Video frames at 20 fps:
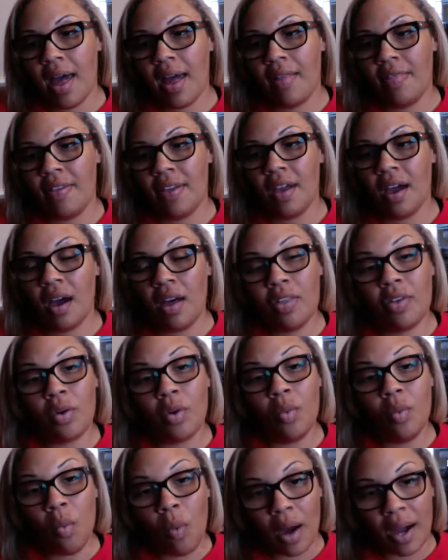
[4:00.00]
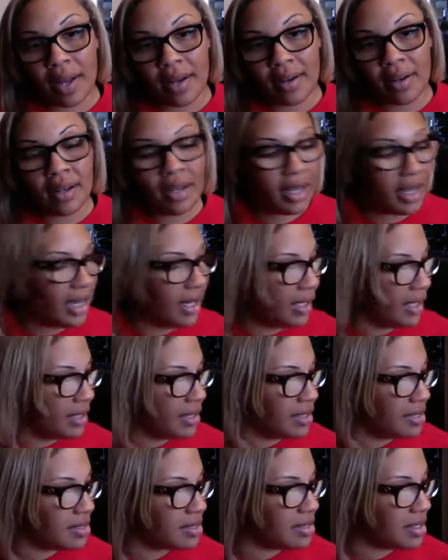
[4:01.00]
and the other 1
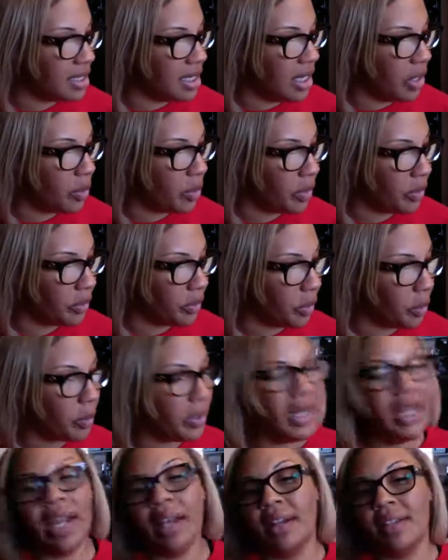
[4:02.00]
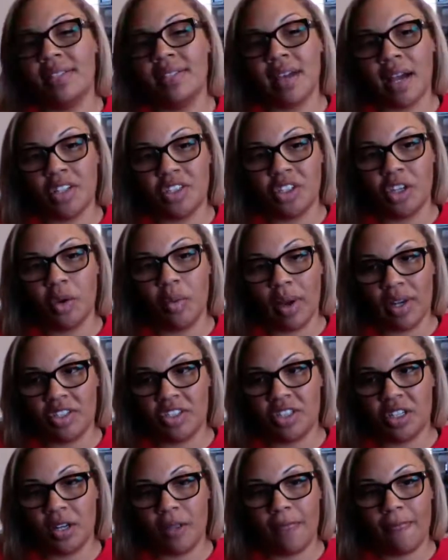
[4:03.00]
is the critical reading and discussion
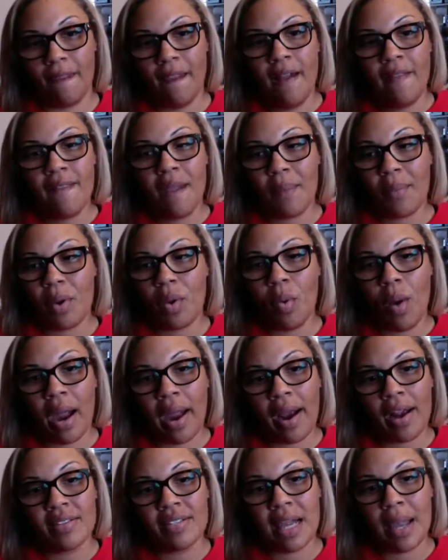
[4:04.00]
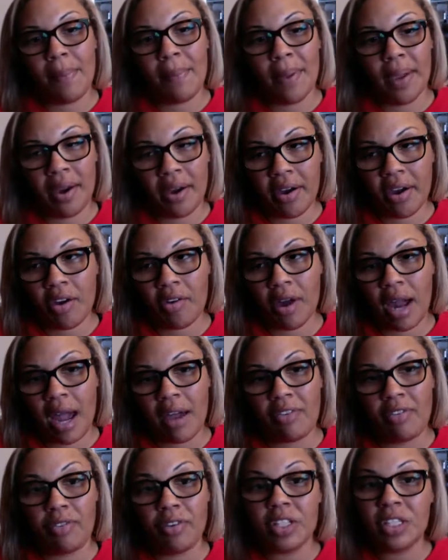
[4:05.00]
question that requires a paragraph
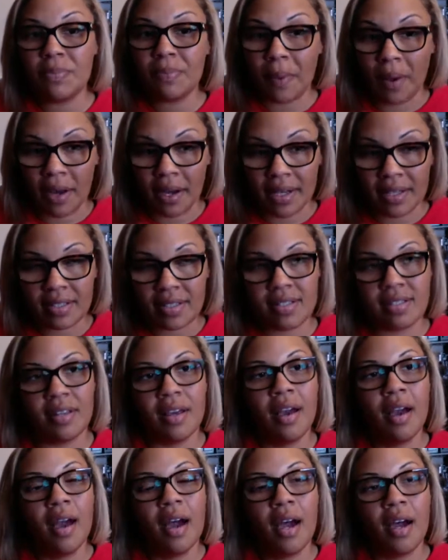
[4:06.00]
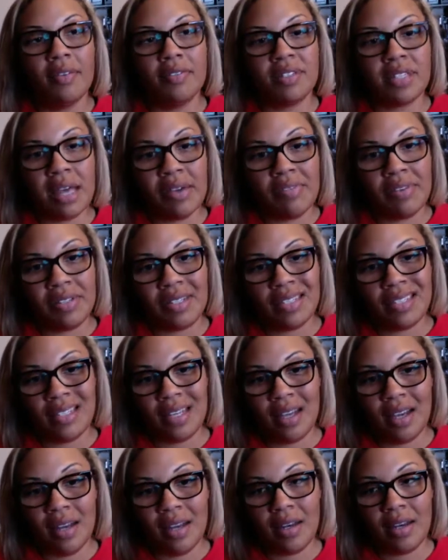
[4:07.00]
response of 7 to
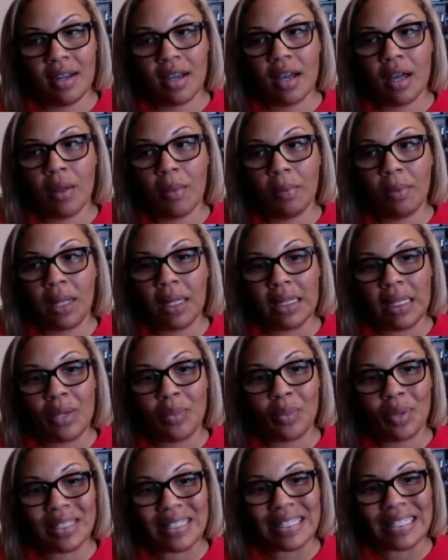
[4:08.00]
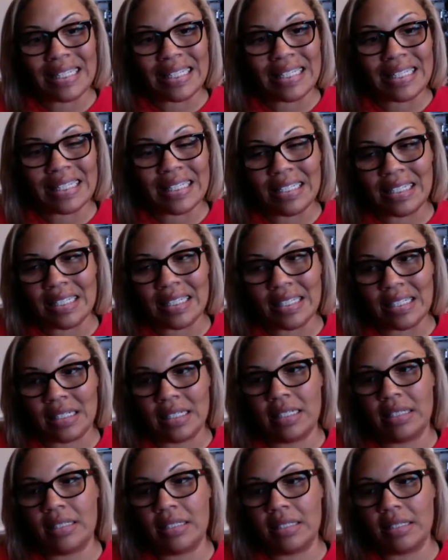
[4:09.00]
10 completely written
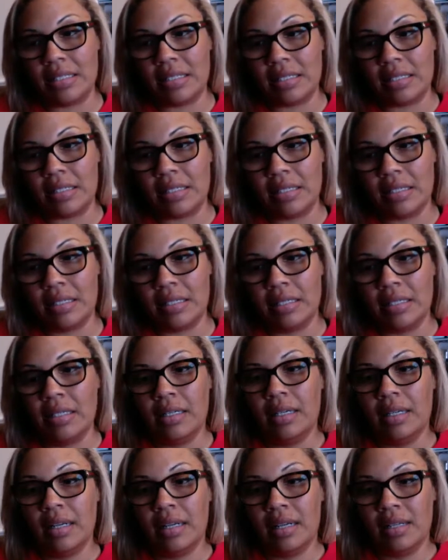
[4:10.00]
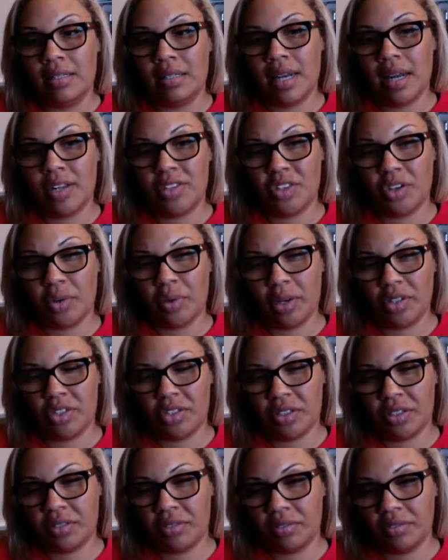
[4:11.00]
sentences. Does that answer your
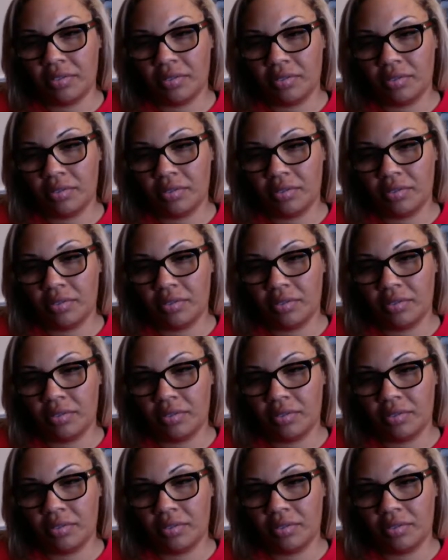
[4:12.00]
question?